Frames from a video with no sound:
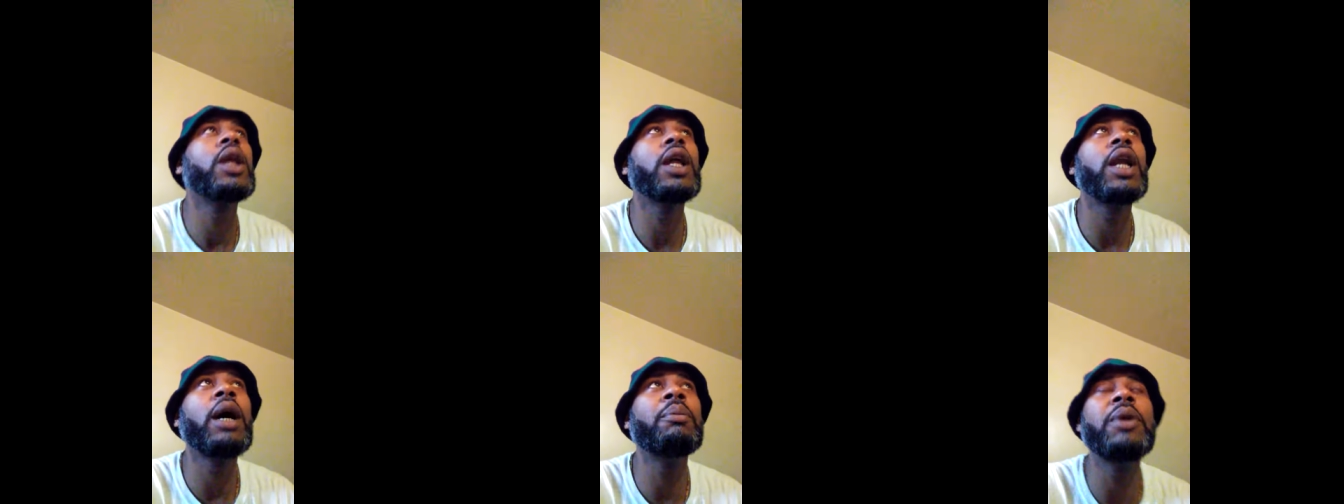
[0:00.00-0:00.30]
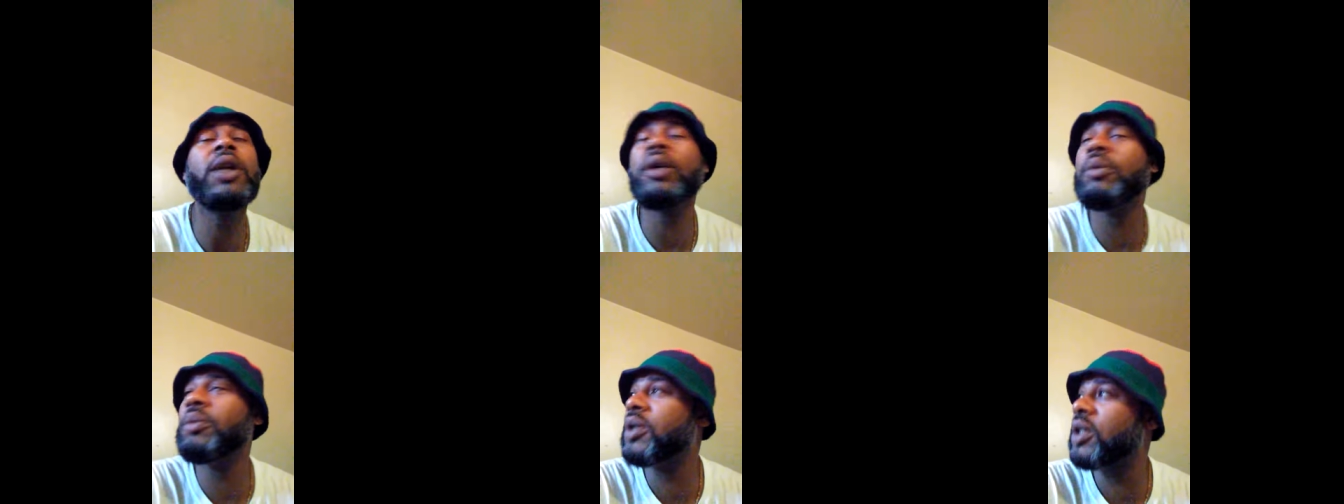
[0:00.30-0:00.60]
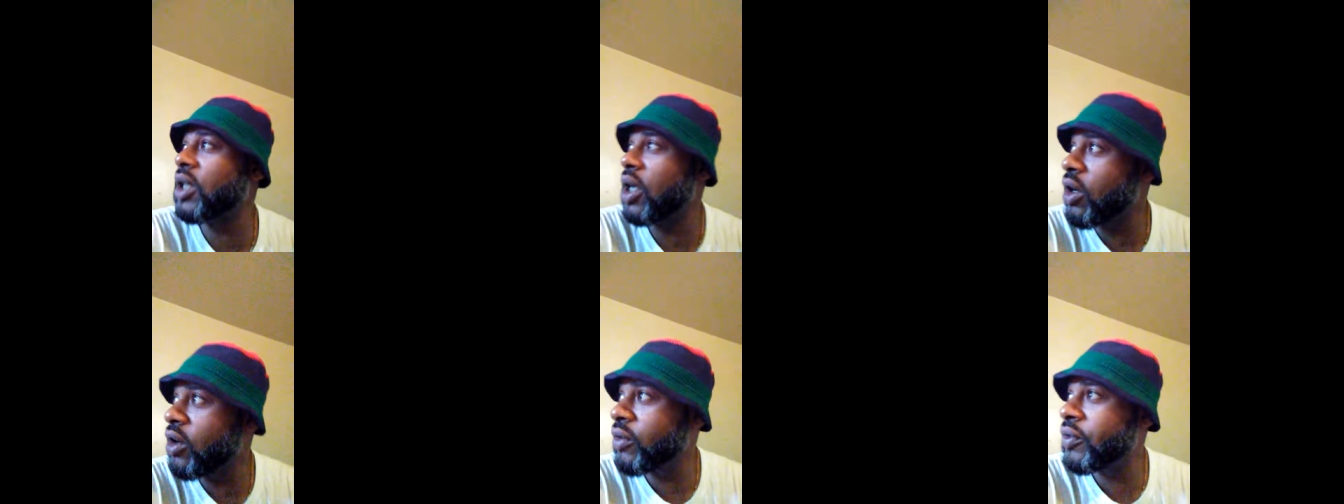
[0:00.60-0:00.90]
And I've been
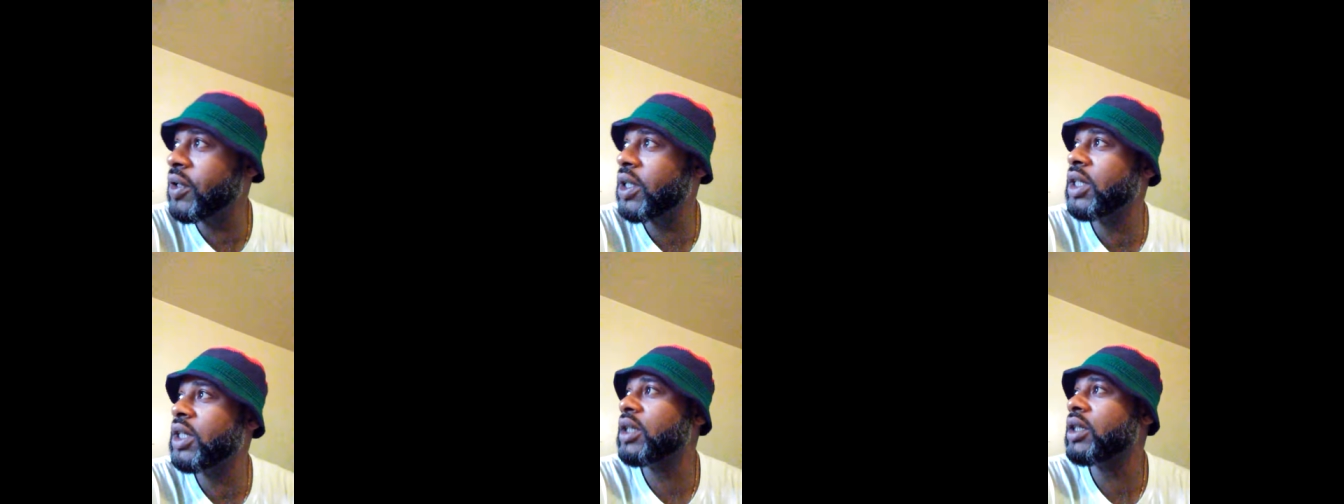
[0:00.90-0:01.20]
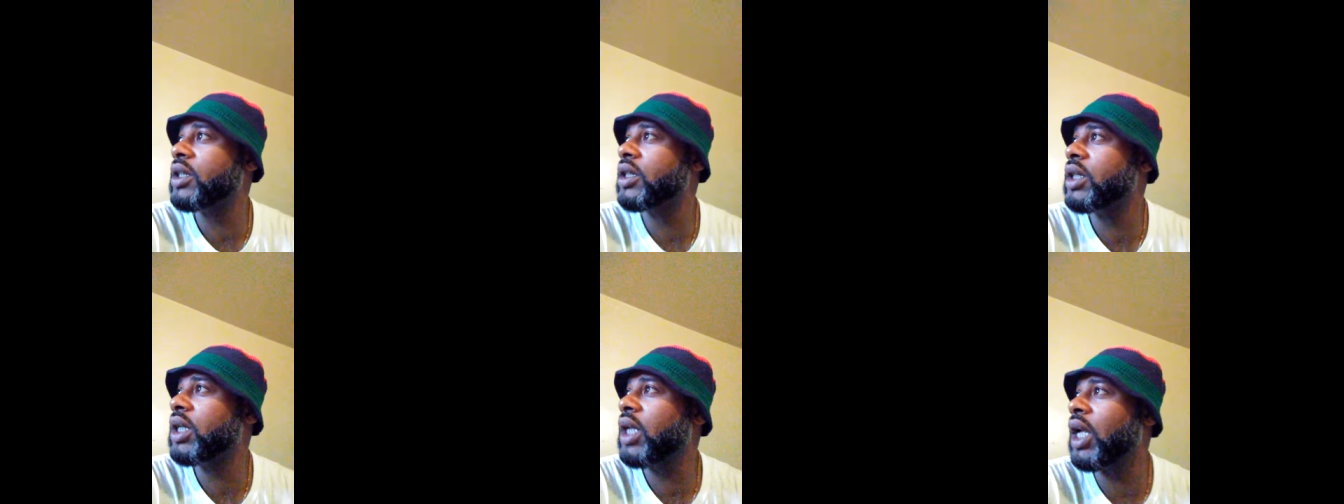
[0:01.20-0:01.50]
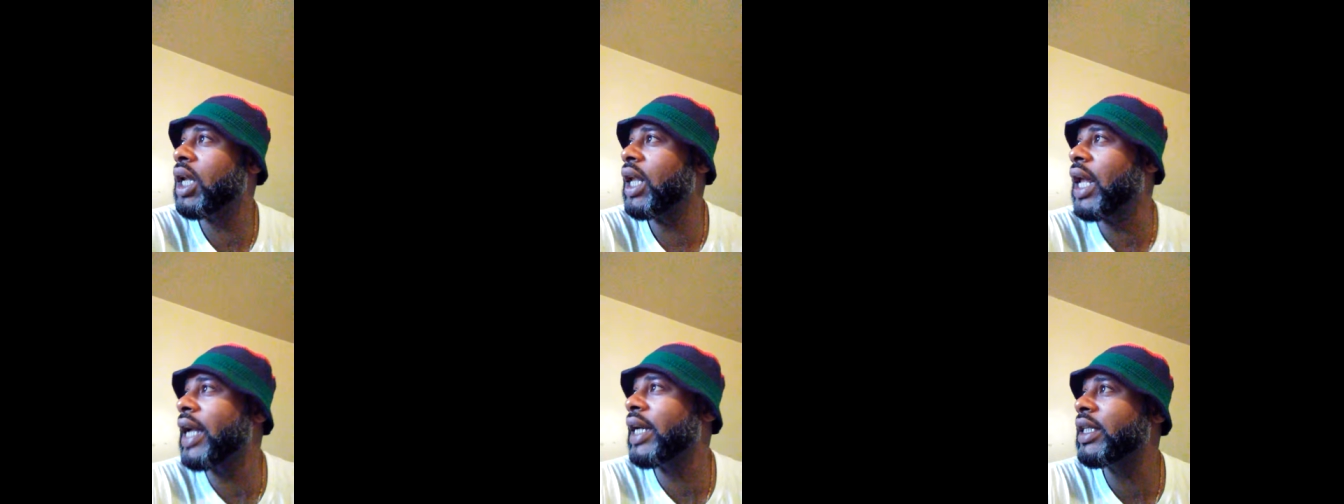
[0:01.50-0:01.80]
observing
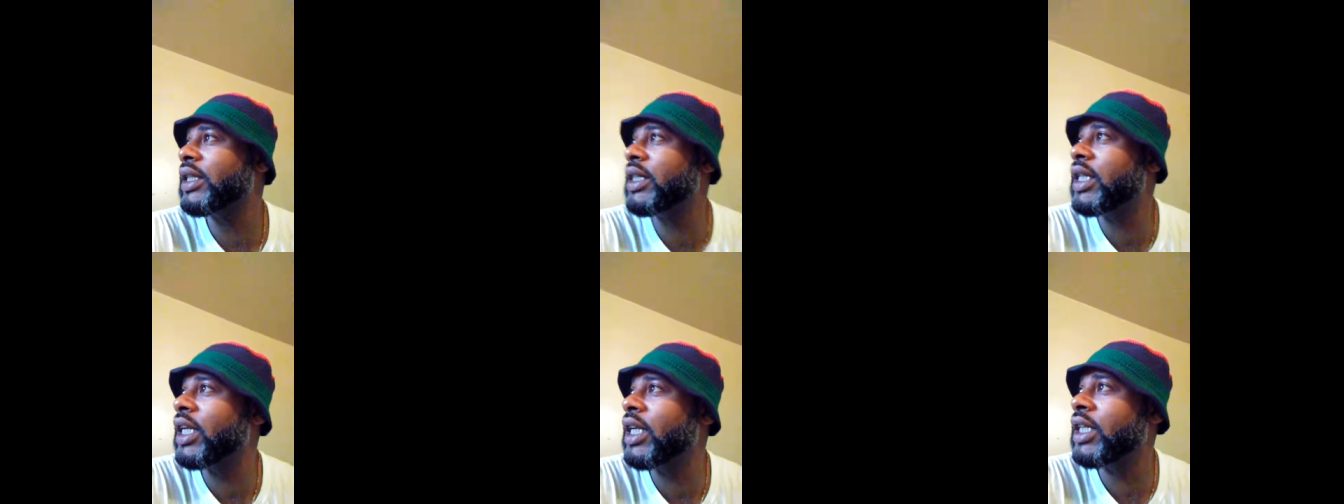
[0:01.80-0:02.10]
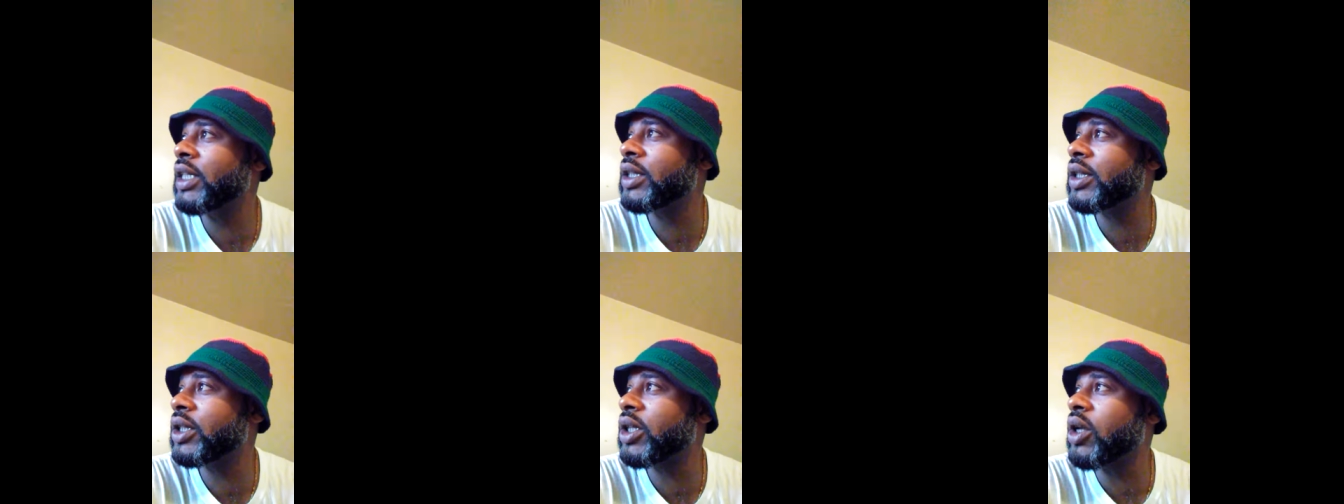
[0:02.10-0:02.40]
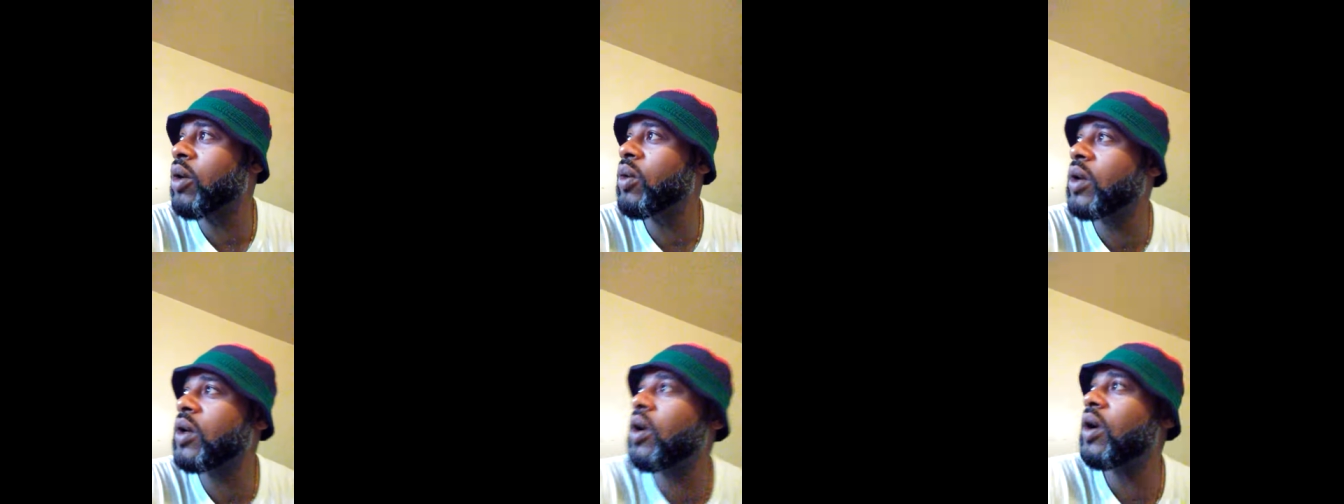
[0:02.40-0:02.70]
a lot of things
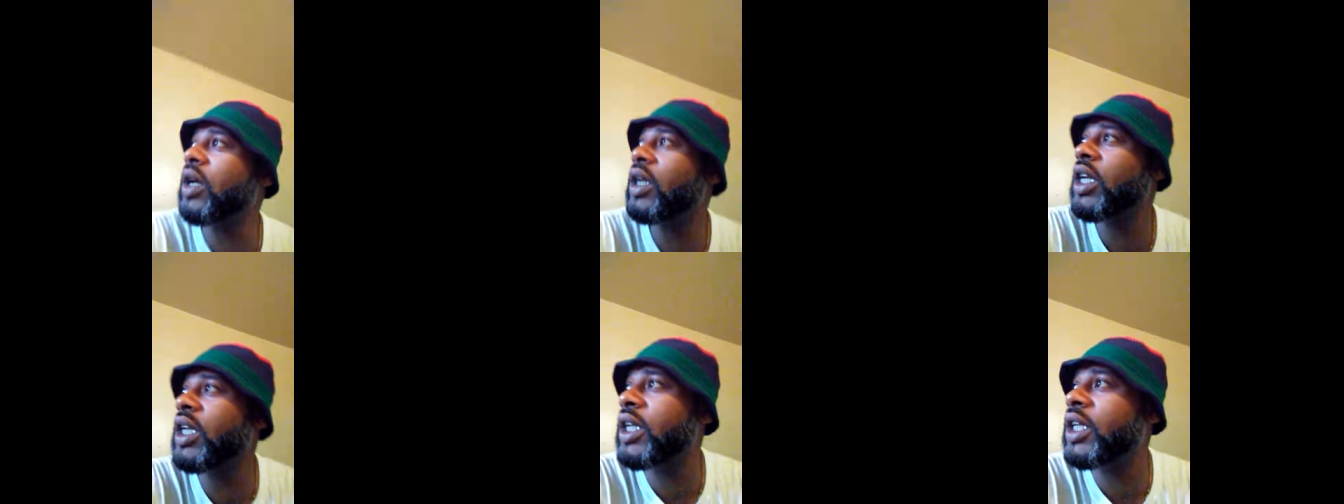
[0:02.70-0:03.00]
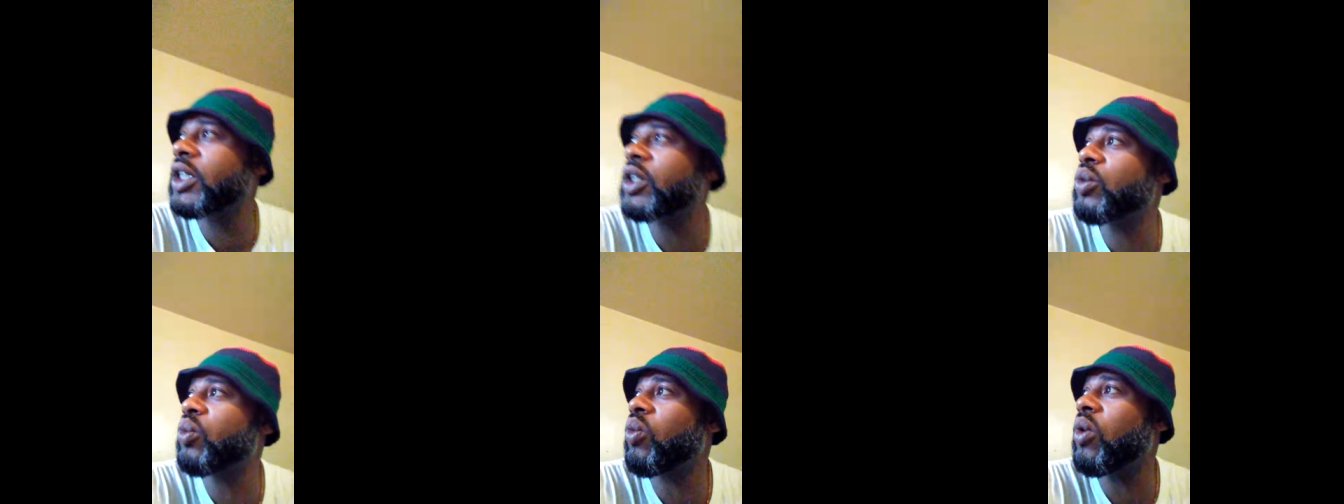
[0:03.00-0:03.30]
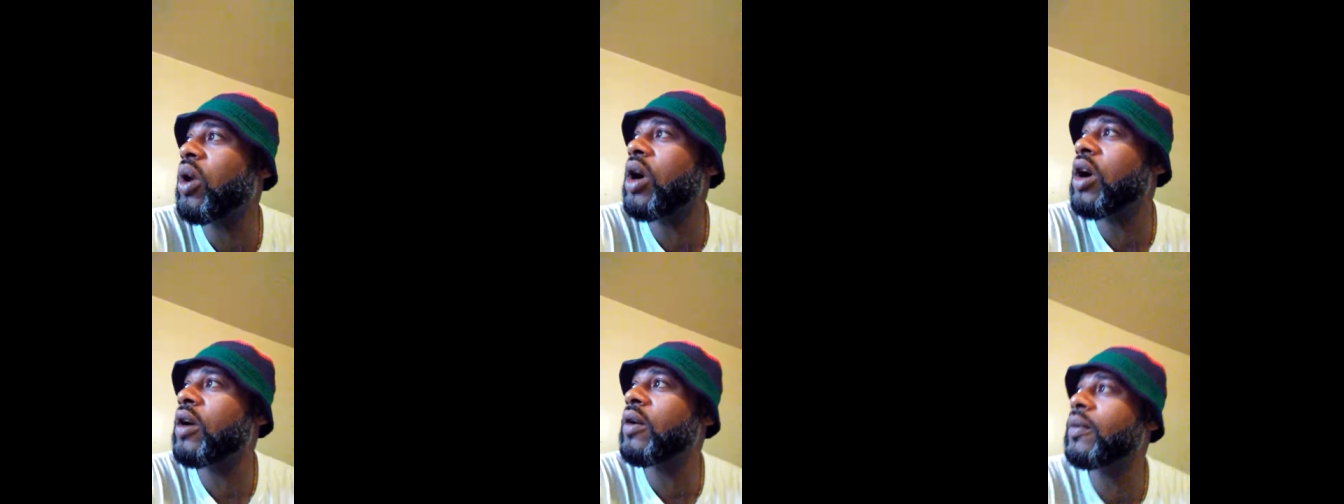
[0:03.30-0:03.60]
going on in this
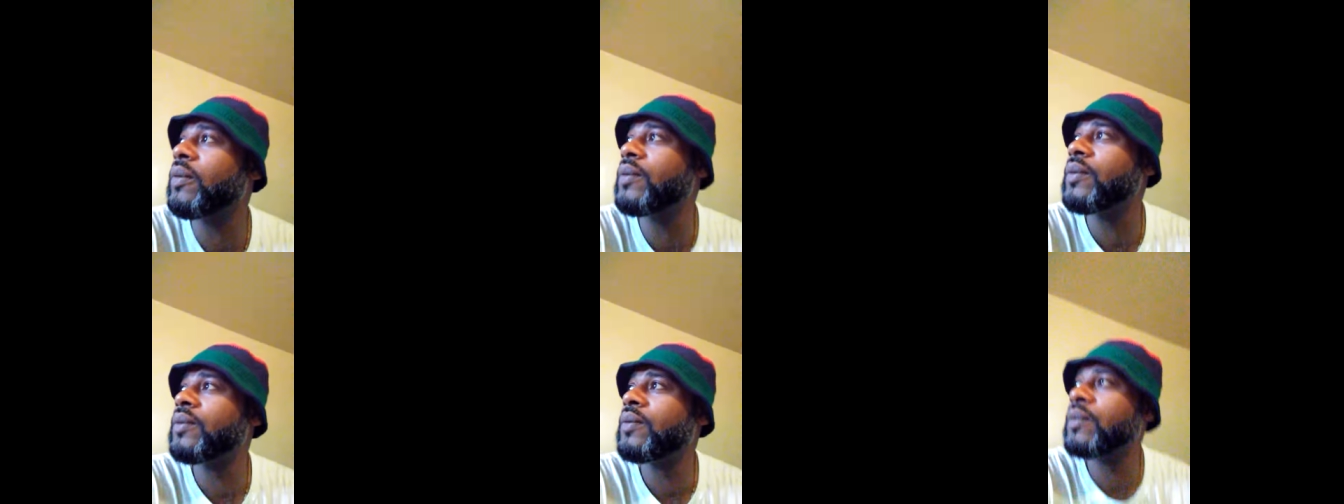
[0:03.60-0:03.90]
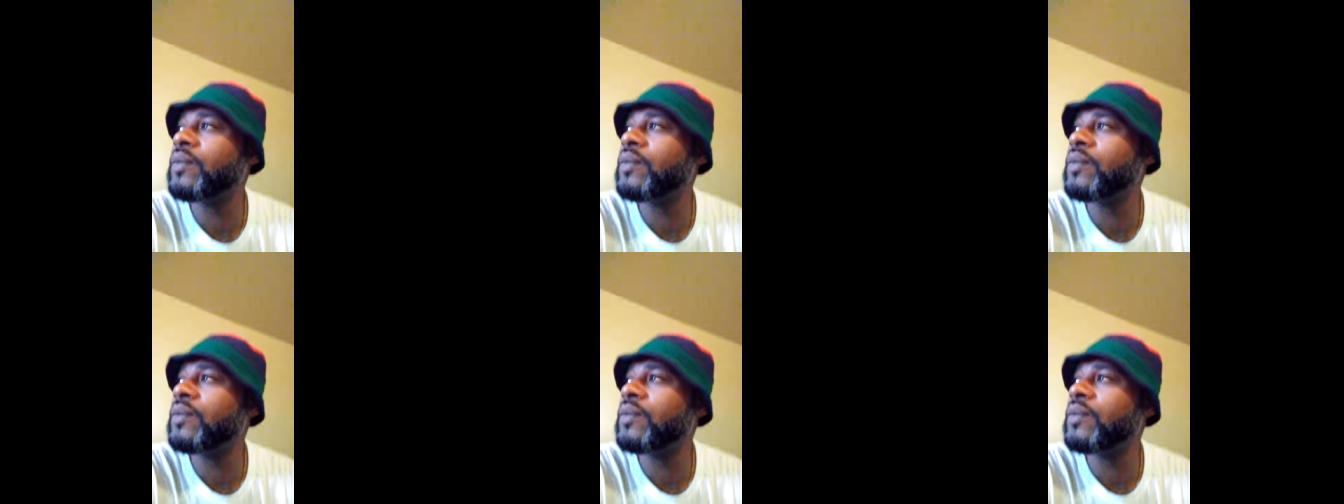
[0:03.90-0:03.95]
world.